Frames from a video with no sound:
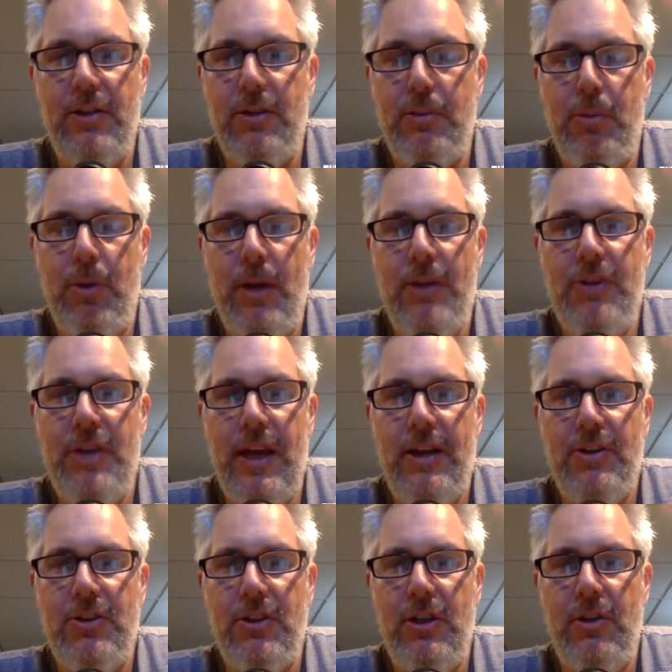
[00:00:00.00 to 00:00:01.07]
Preds
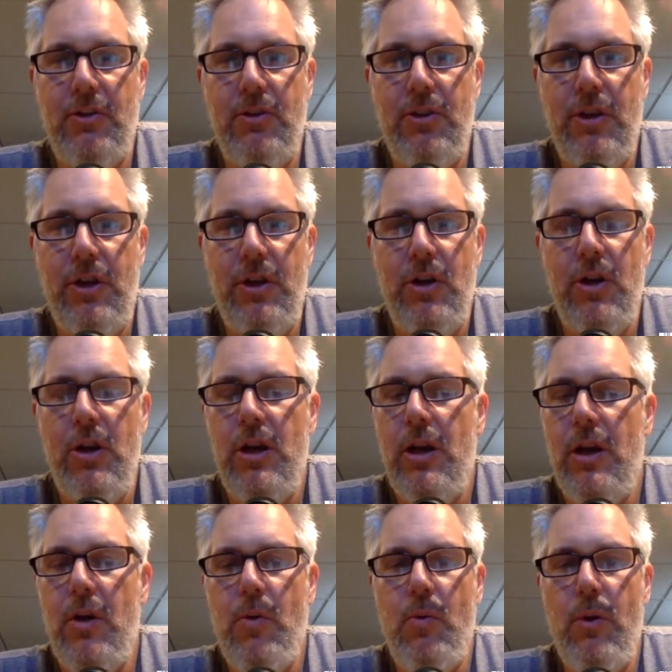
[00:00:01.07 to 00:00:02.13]
executed it
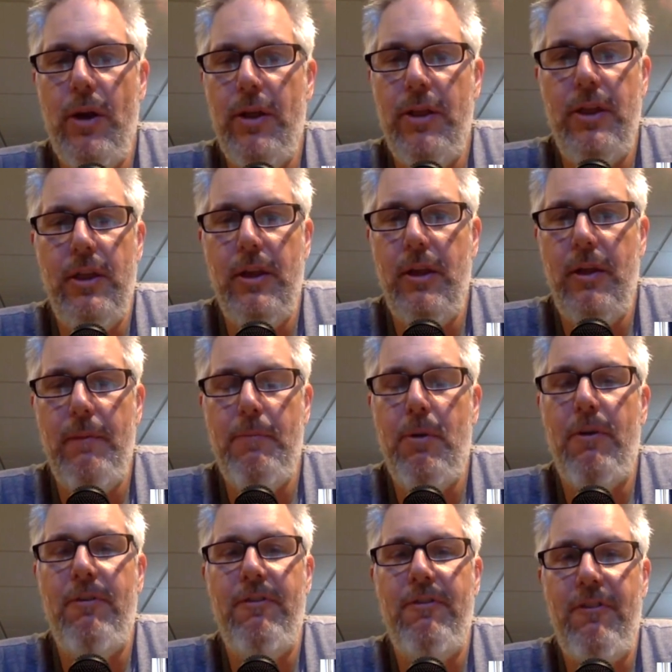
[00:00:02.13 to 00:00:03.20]
with
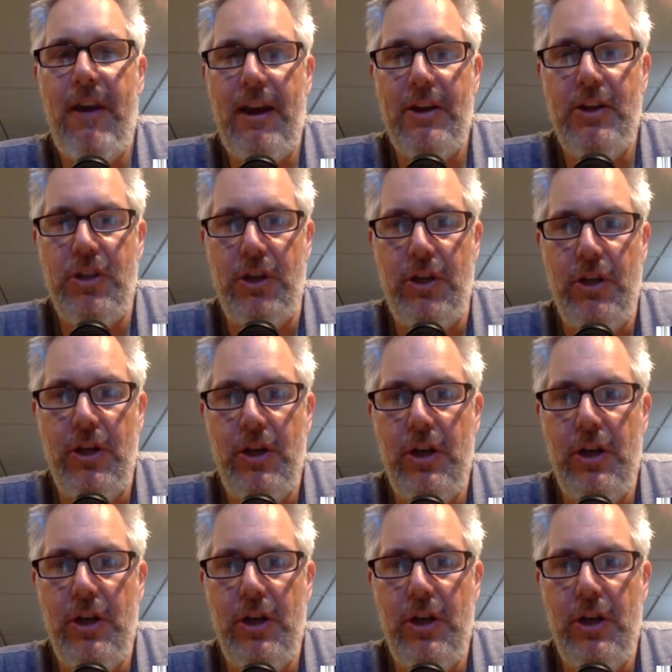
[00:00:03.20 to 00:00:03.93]
perfection.